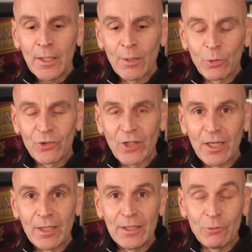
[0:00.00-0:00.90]
It was
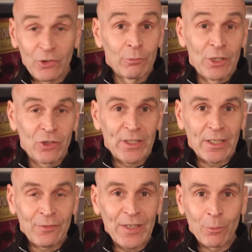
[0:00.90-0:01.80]
originally
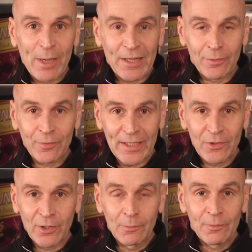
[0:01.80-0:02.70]
a fair weather
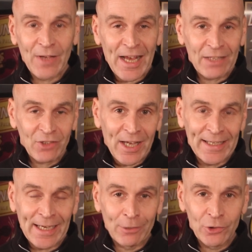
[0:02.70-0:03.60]
fighter, fast,
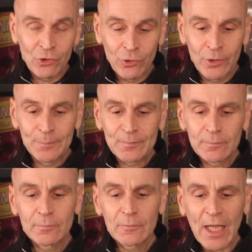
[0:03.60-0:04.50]
high altitude,
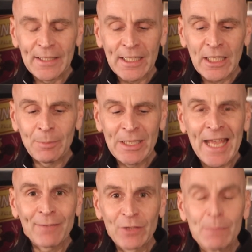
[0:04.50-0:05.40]
and then it had been
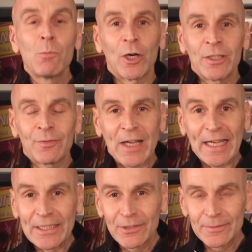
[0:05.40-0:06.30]
heavily
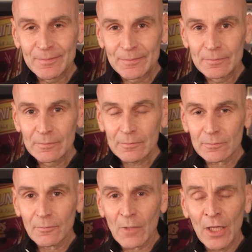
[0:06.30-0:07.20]
modified
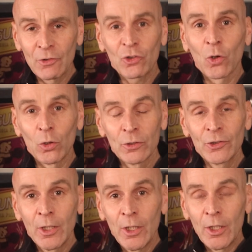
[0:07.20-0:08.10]
and
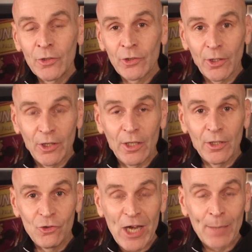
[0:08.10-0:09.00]
sold to
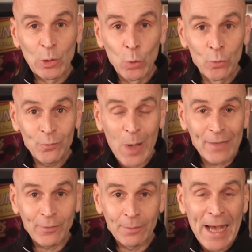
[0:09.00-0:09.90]
the German
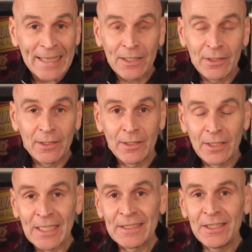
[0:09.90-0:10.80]
Luftwaffe back in
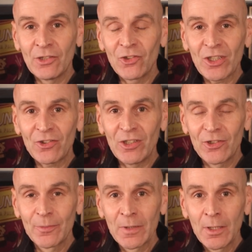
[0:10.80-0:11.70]
the
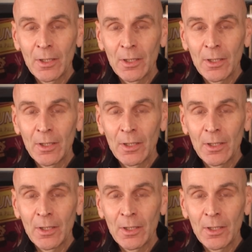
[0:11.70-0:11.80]
1960s,